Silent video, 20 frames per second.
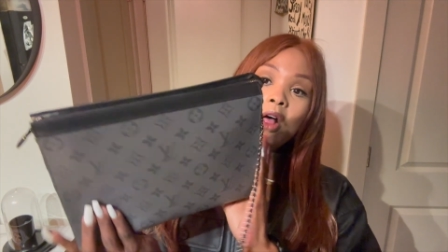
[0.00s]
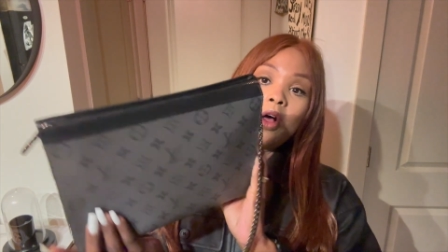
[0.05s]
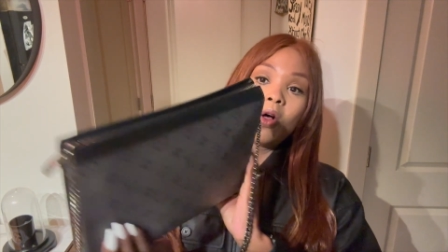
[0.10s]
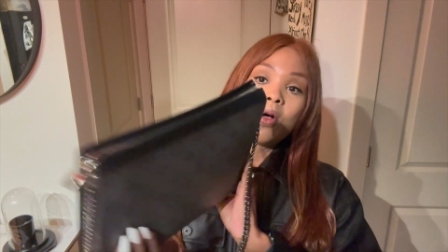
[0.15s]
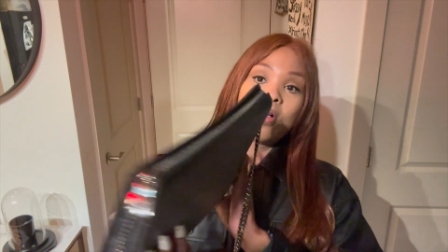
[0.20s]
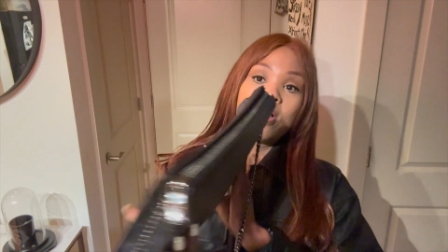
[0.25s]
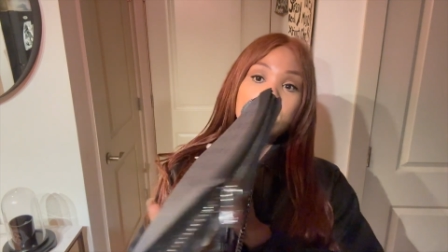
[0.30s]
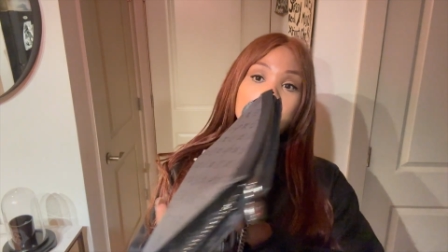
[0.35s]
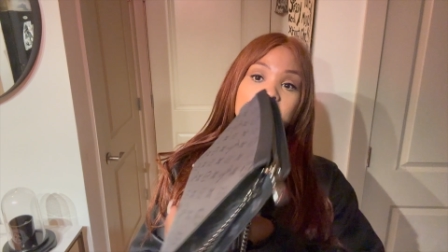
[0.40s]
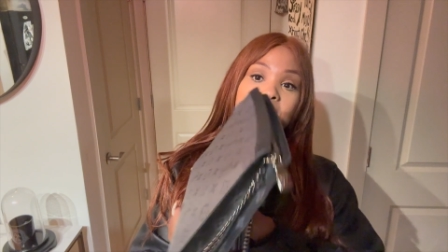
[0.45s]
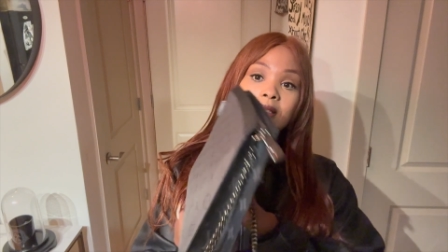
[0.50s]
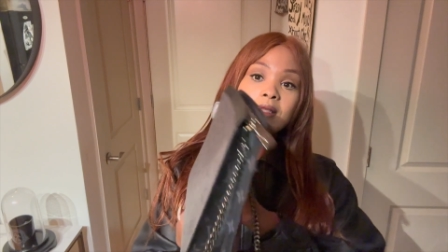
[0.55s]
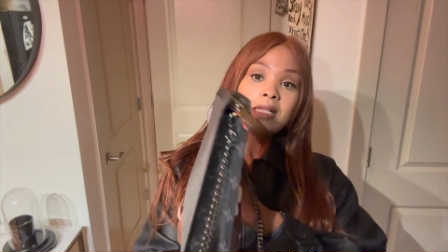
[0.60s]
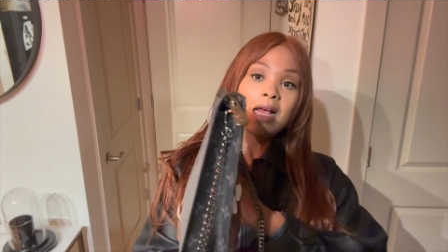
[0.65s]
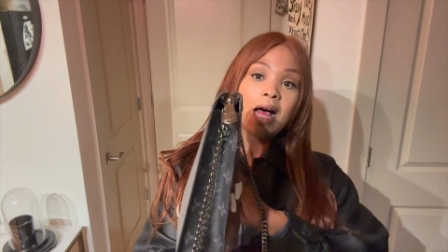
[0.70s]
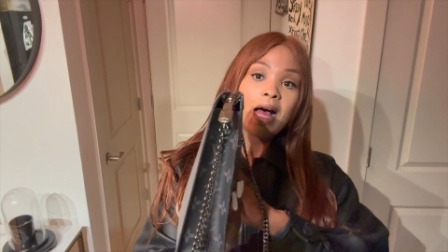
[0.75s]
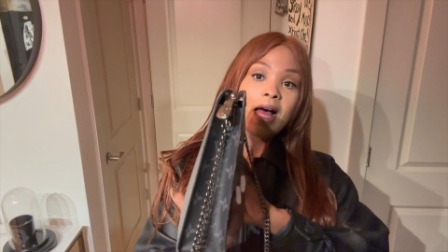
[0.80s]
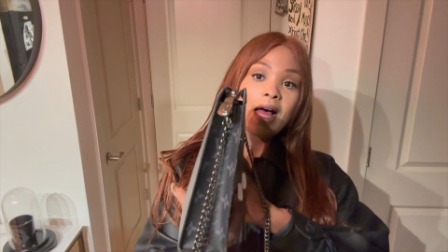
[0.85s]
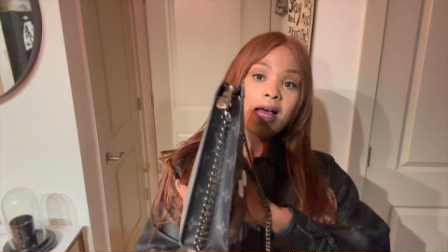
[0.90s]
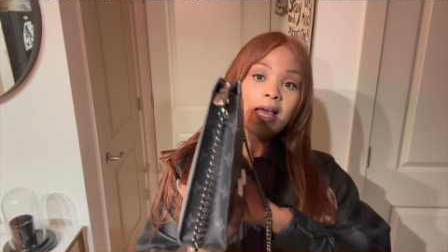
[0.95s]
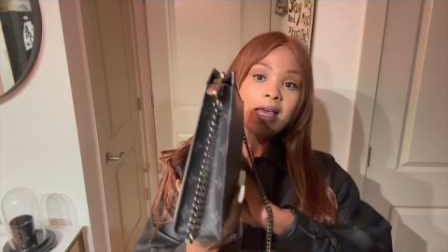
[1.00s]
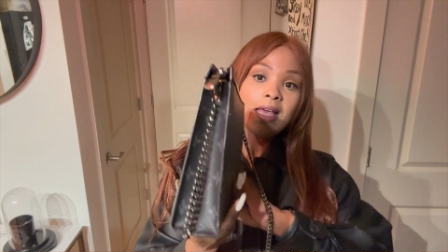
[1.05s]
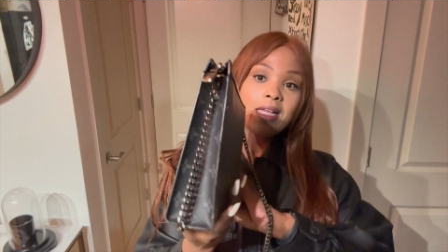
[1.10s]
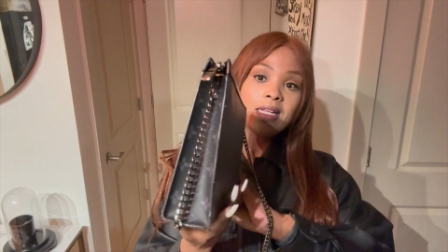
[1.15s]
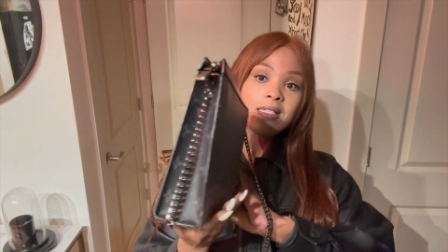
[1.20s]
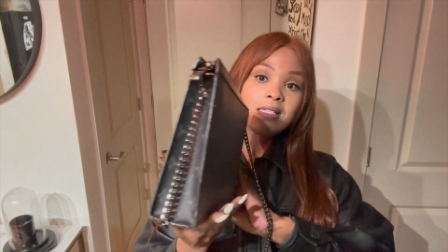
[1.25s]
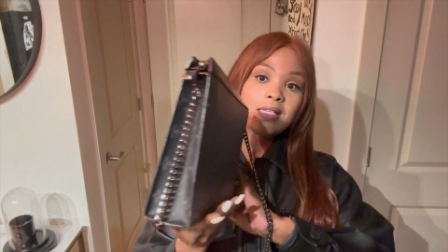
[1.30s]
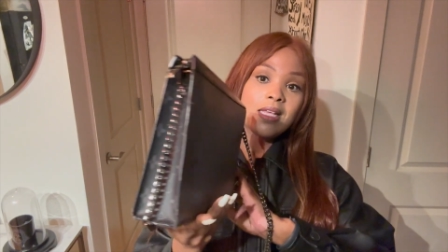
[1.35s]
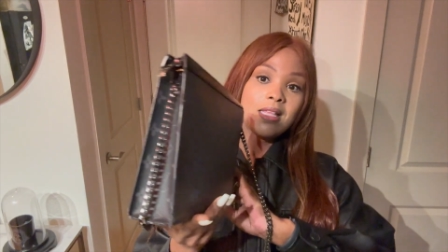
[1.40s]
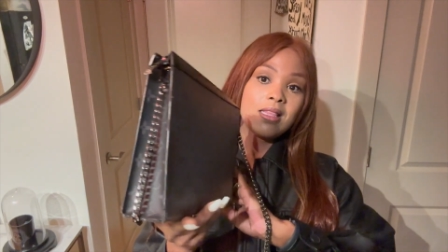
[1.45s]
on the
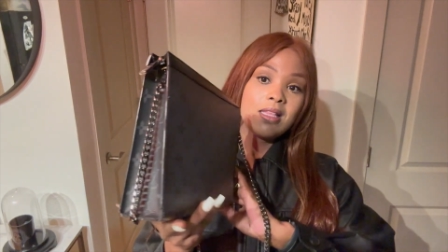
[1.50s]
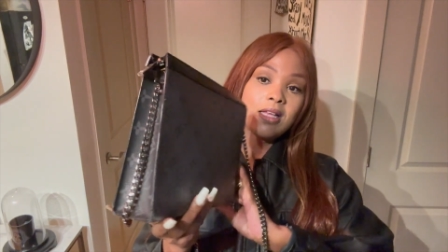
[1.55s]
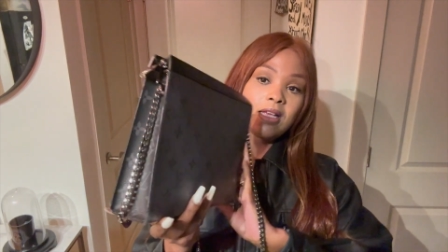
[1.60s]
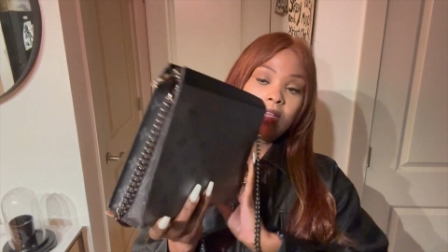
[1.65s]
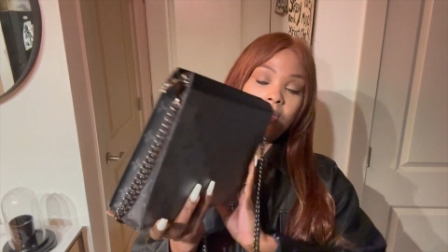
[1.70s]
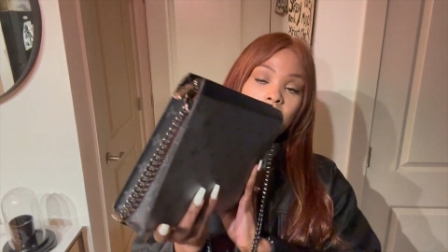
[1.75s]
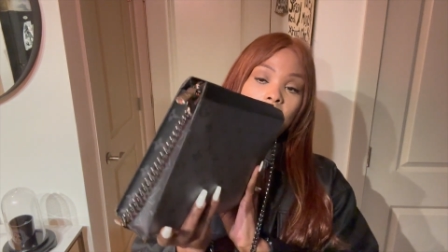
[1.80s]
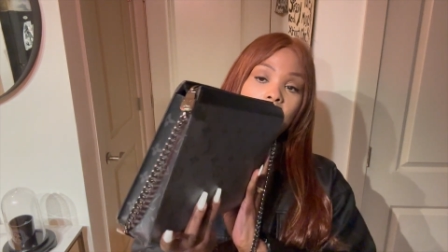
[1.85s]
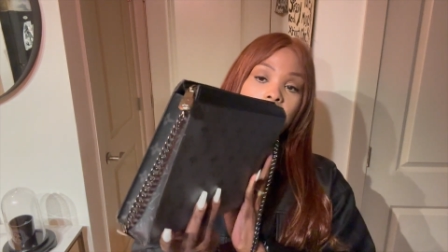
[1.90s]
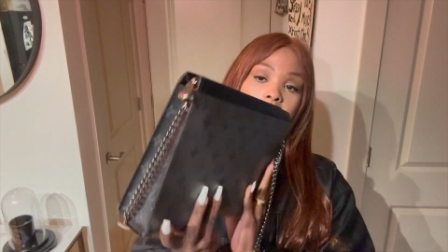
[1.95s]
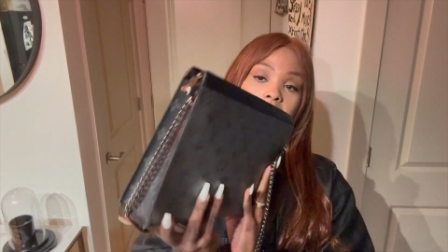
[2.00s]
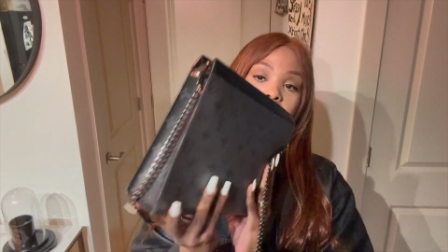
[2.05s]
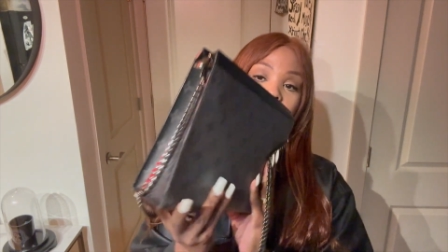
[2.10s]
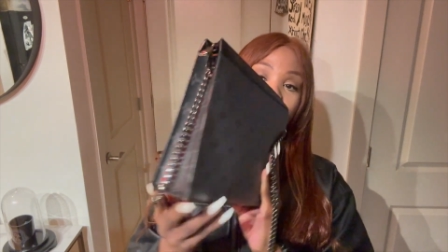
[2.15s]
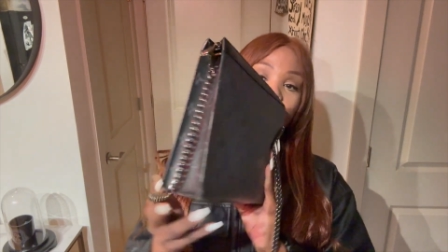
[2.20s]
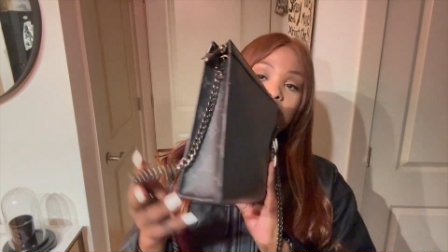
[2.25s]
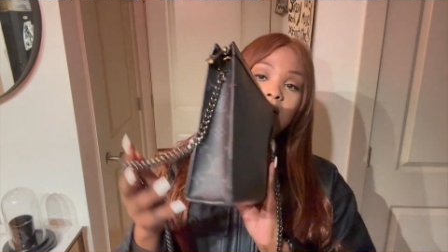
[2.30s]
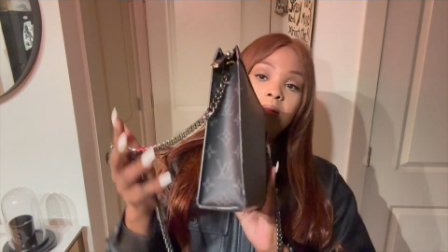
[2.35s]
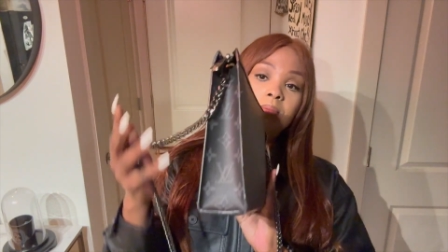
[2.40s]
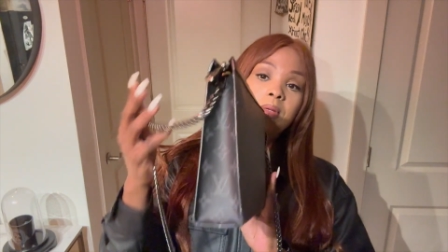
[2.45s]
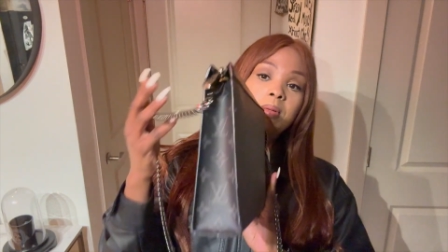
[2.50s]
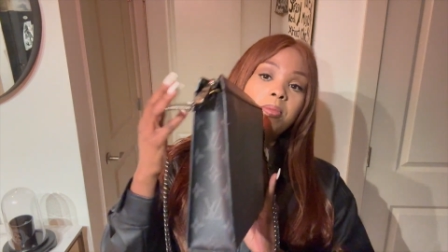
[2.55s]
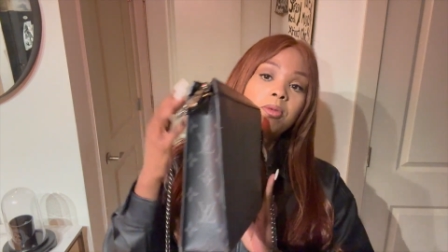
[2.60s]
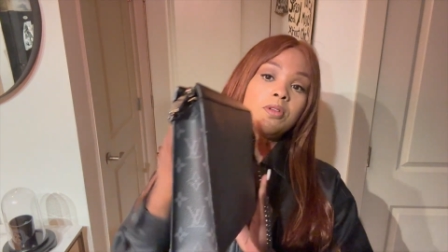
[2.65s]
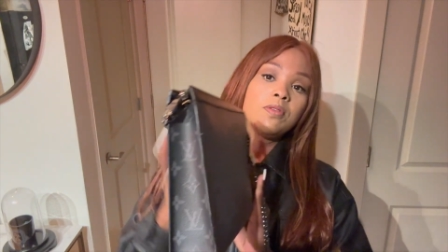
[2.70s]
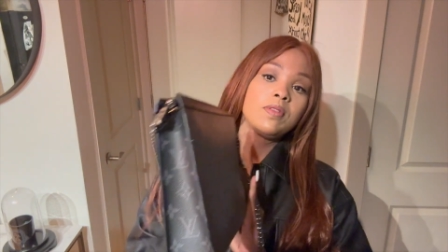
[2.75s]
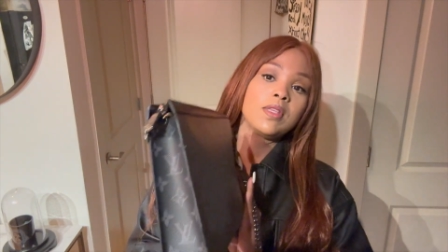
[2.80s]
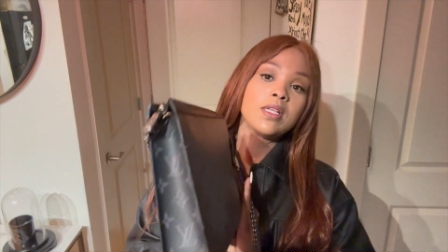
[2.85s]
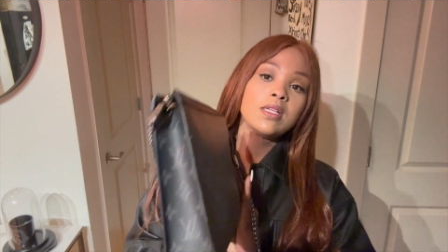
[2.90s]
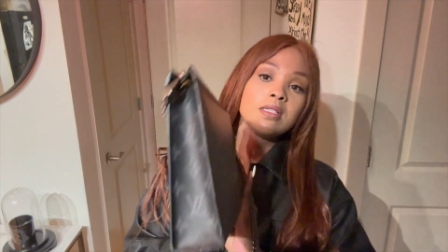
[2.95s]
sides, and then you also,
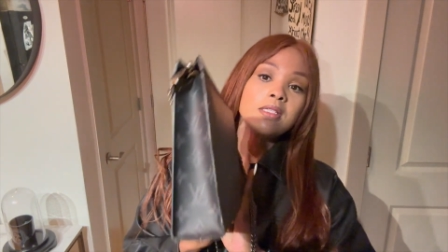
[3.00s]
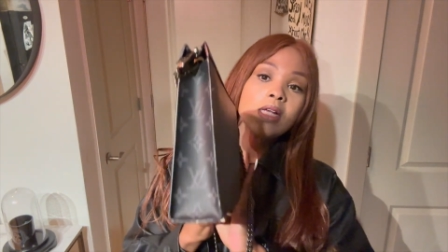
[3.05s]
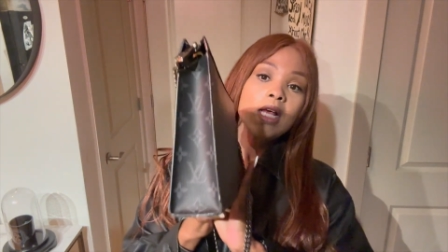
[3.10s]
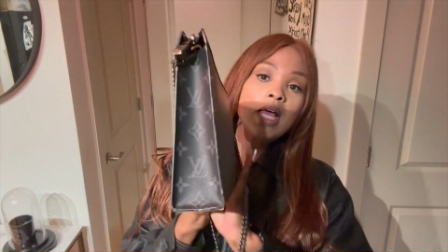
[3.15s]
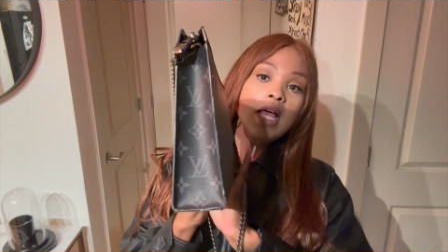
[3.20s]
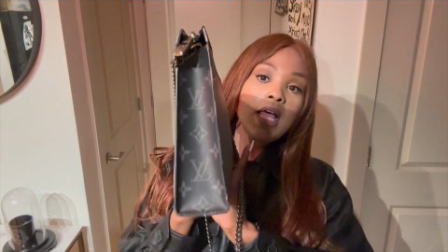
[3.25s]
move this,